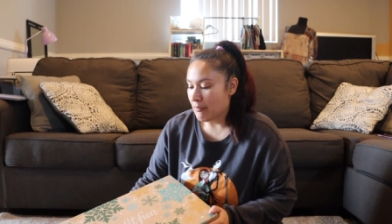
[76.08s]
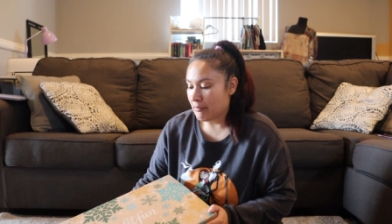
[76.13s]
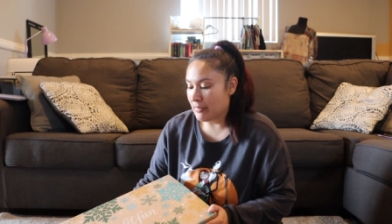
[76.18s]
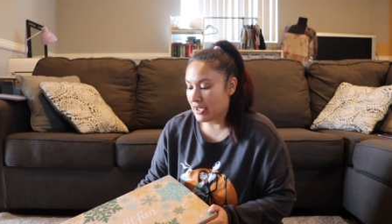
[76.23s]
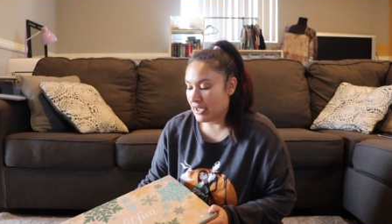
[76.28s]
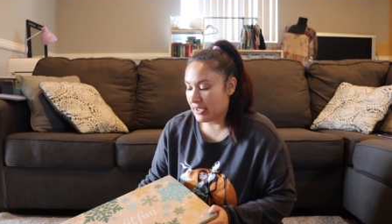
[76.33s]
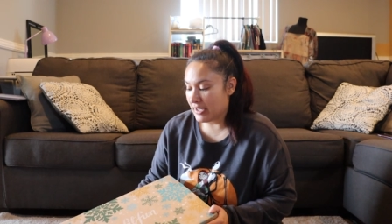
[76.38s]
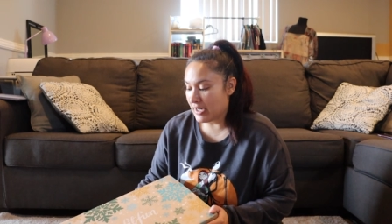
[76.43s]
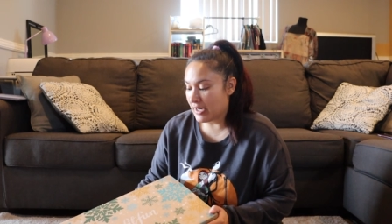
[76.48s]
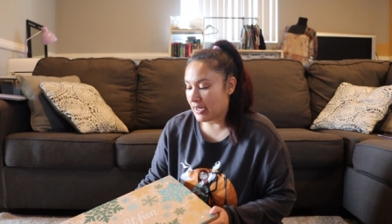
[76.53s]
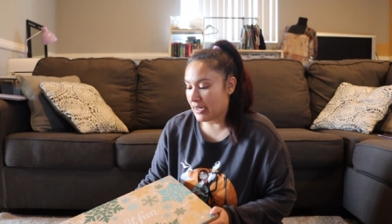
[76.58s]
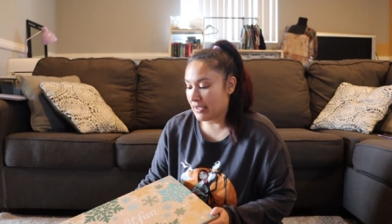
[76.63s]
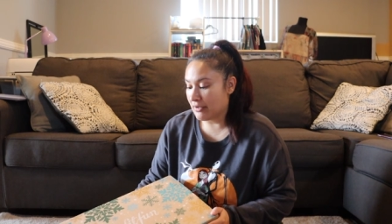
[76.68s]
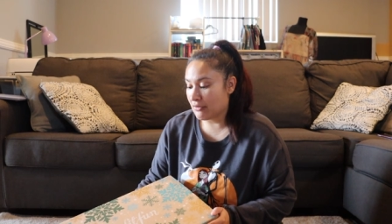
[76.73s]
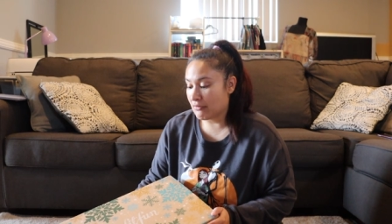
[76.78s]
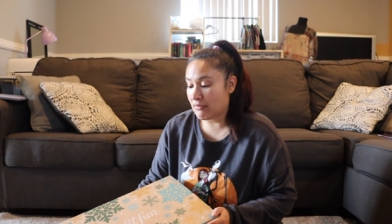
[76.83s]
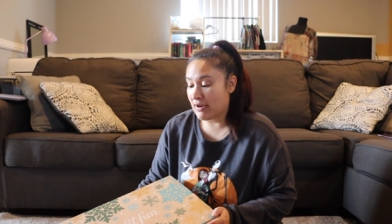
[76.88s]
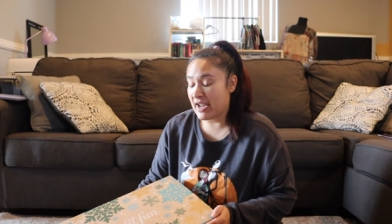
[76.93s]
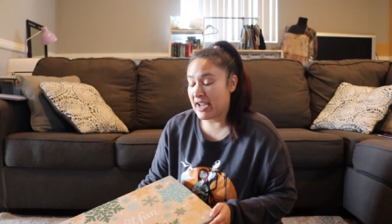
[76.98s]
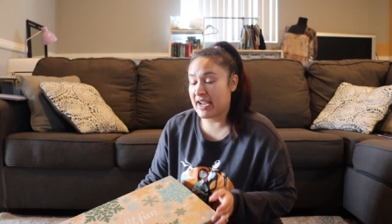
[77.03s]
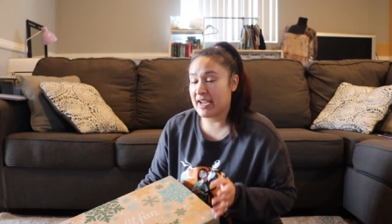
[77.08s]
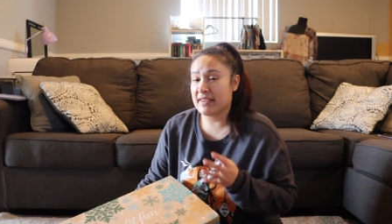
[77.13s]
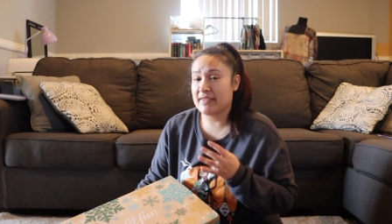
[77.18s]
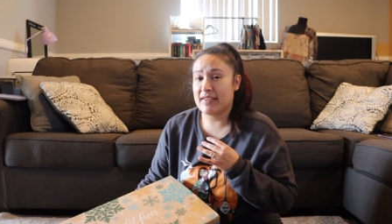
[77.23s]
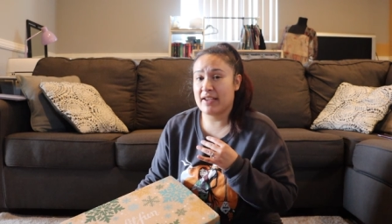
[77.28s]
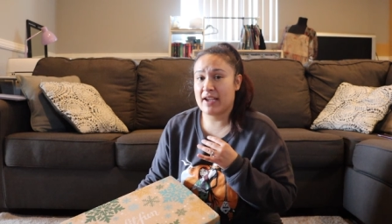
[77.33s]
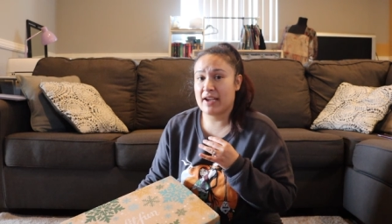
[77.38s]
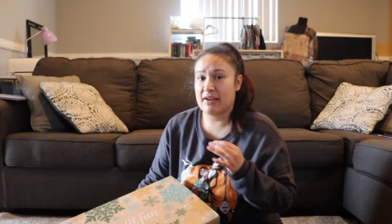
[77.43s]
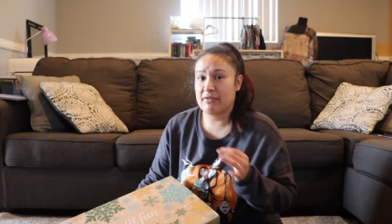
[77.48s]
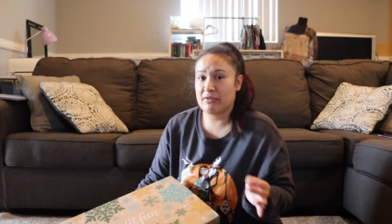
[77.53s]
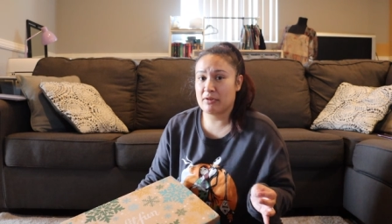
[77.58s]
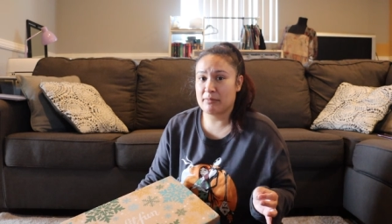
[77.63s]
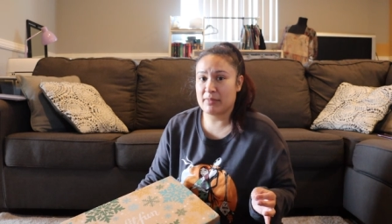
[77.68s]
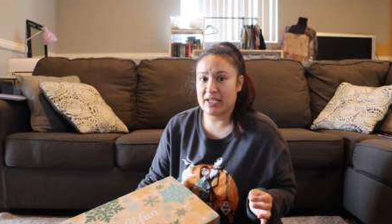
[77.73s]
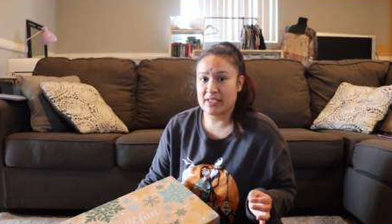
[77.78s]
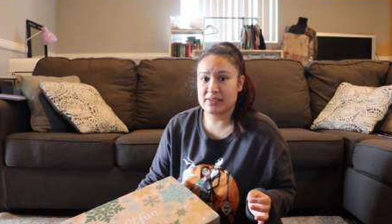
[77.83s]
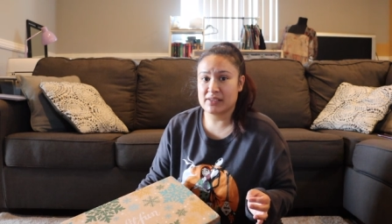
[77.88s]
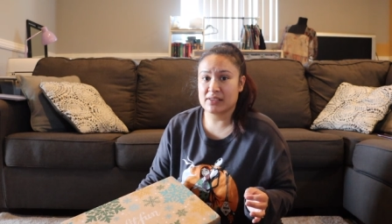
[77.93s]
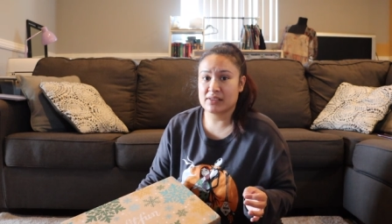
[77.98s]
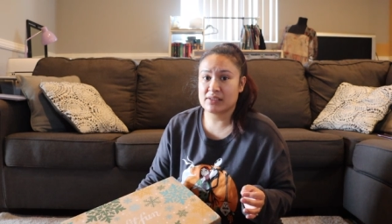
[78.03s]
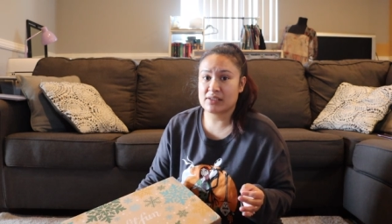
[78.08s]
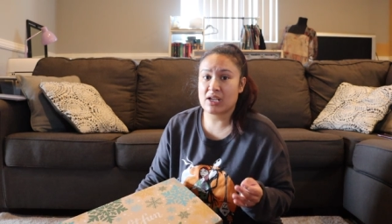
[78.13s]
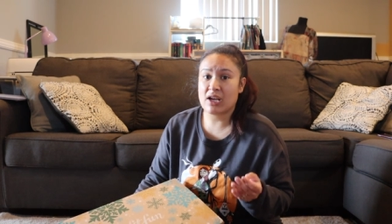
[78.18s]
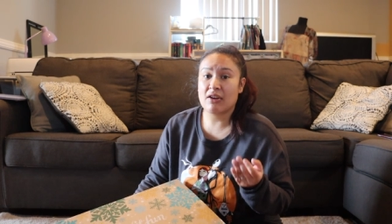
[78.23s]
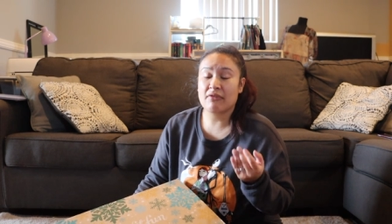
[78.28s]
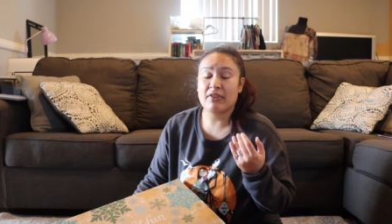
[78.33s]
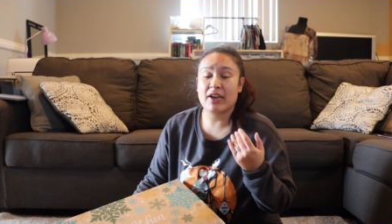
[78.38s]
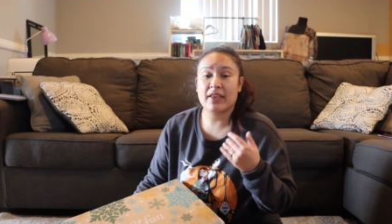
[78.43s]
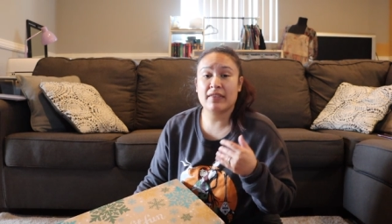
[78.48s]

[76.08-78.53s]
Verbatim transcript: But either way, they have amazing stuff,